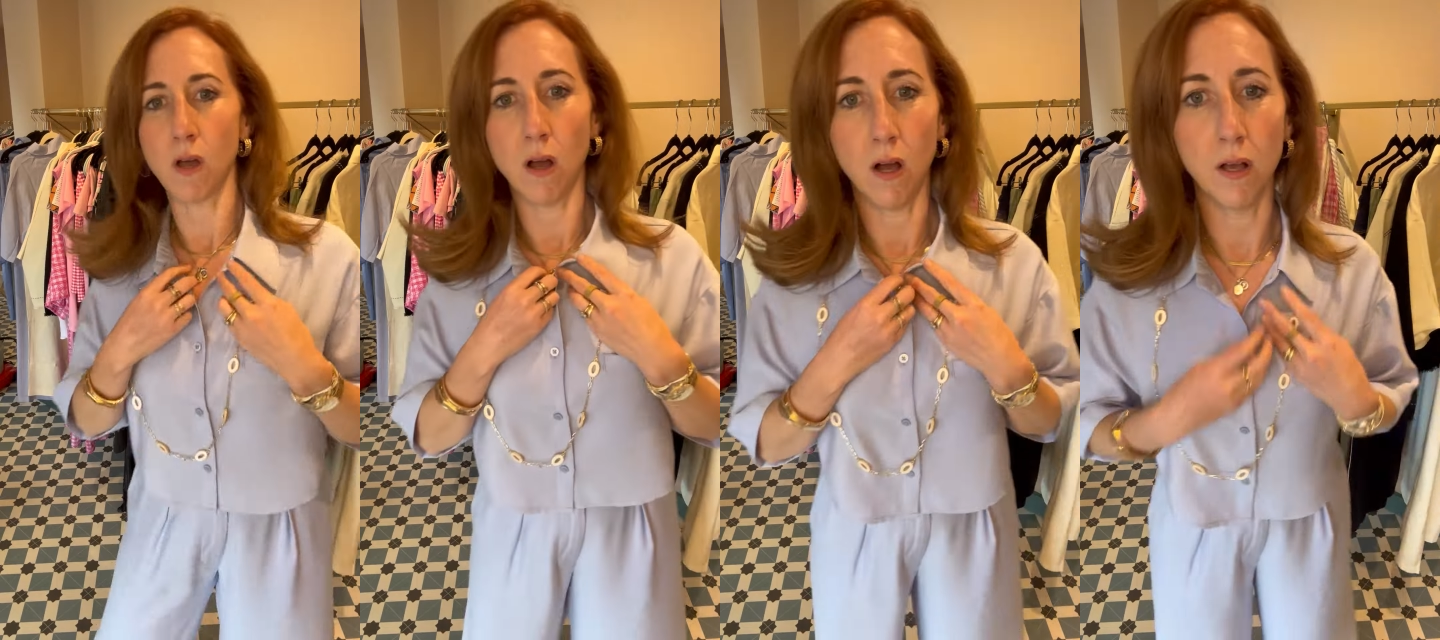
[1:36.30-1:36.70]

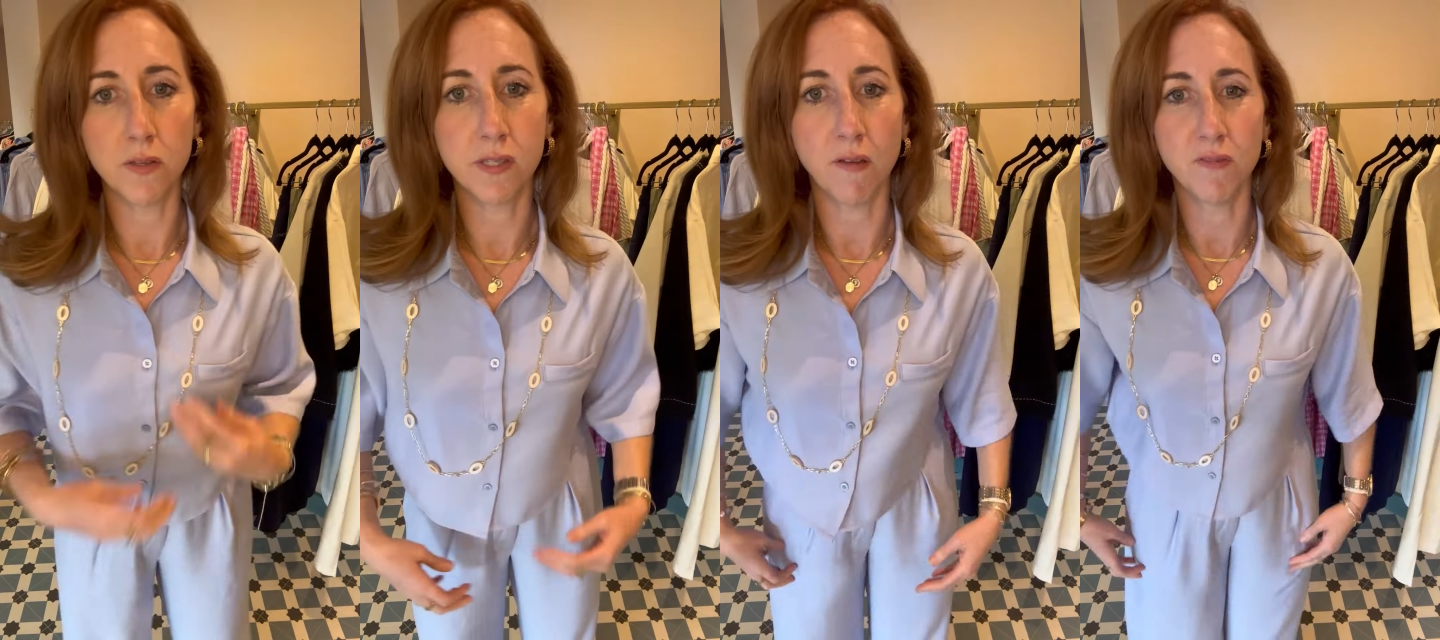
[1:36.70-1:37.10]
are
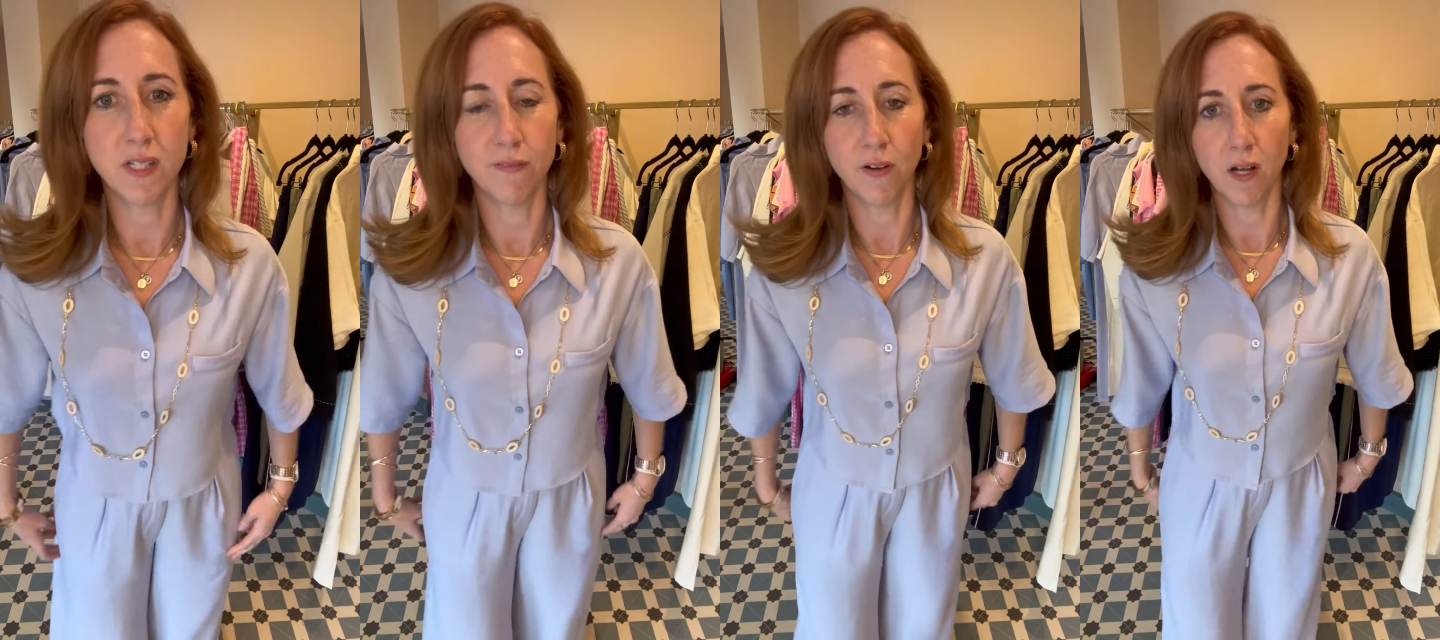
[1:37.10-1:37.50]

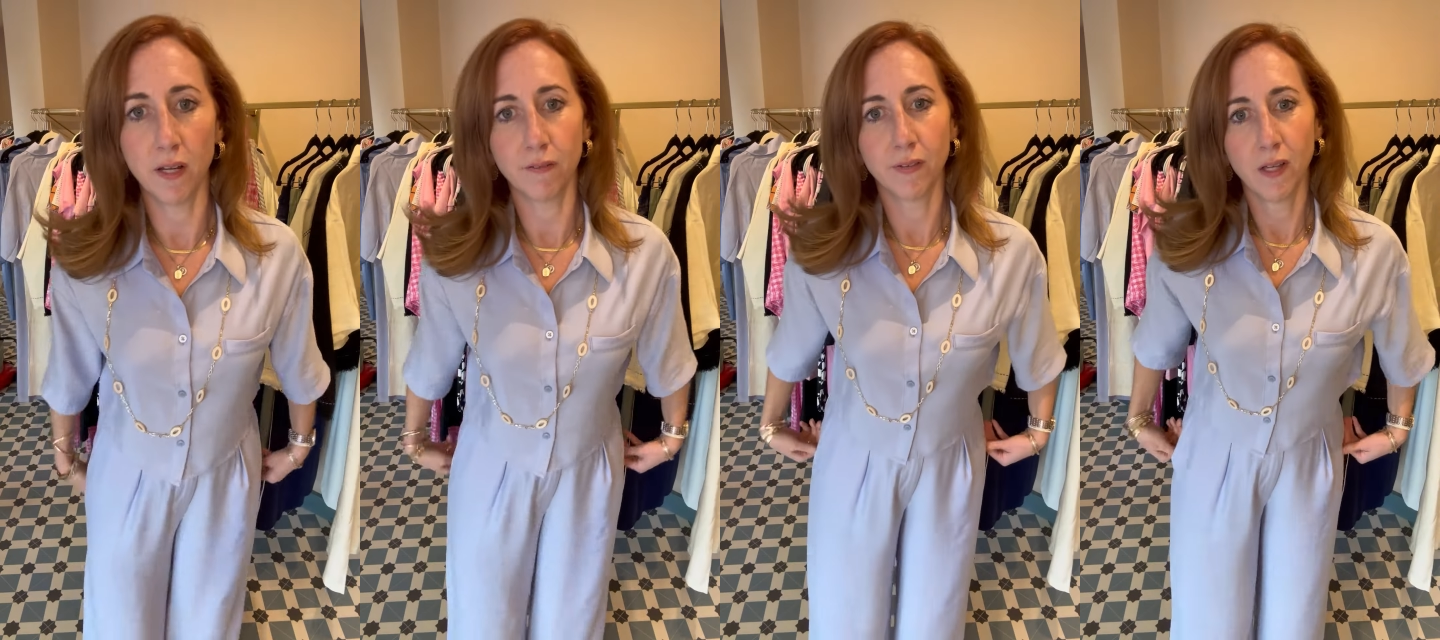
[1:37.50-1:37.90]

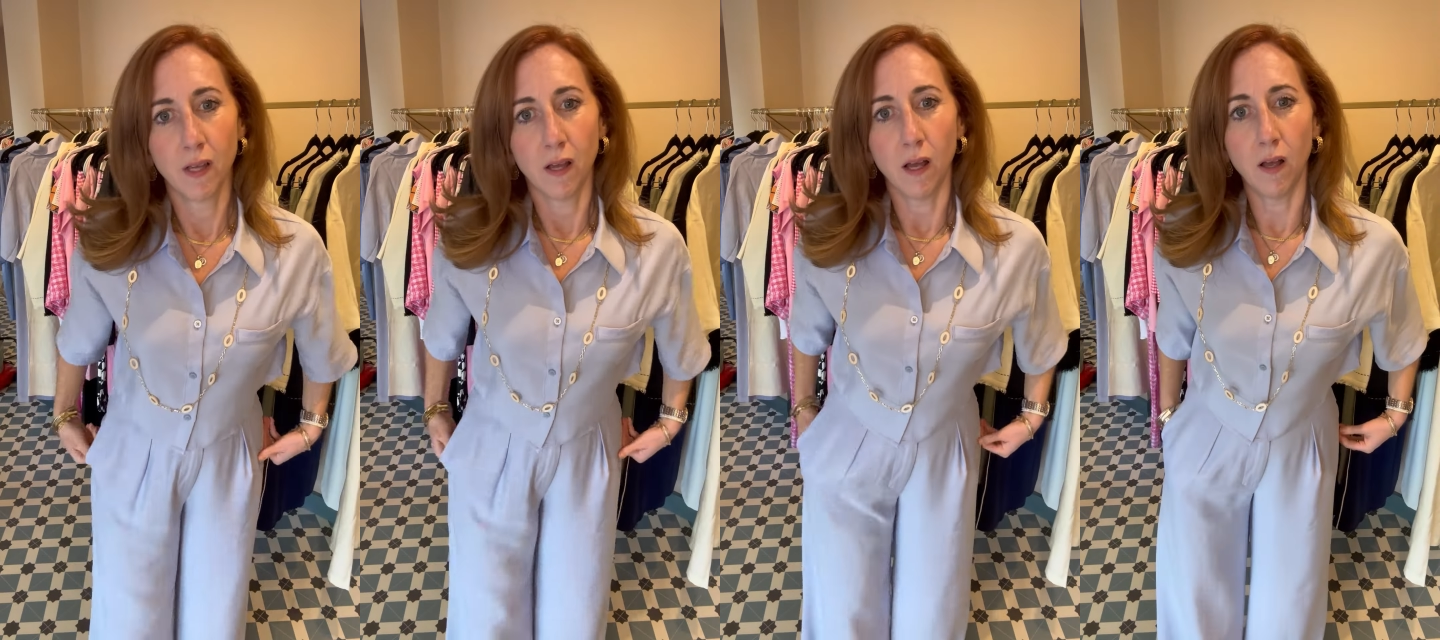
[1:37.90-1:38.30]
75.
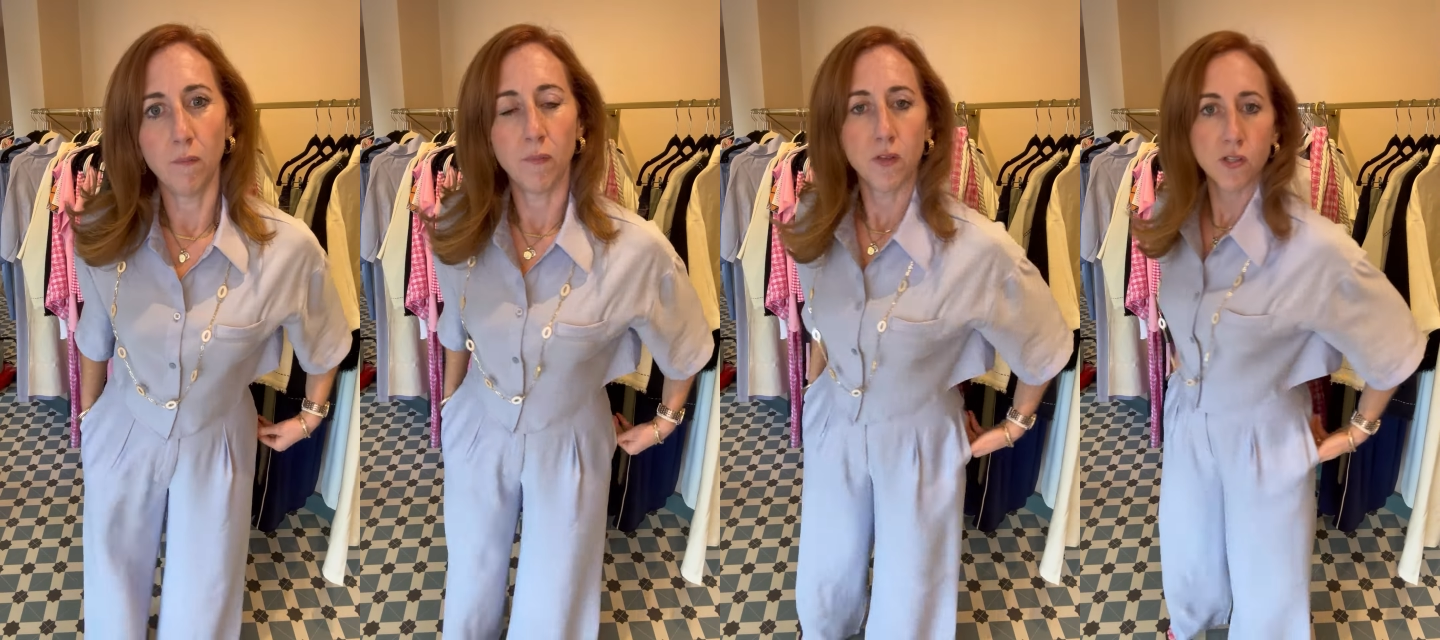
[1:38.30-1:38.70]

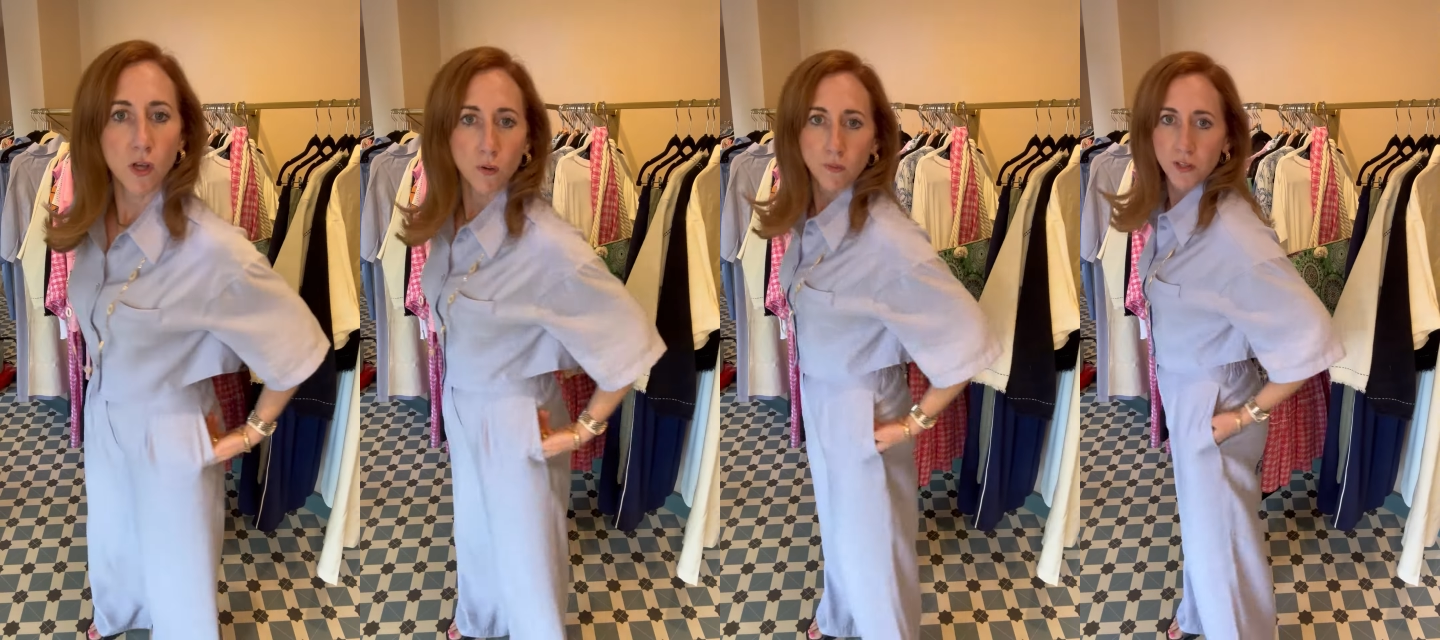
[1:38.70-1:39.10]
So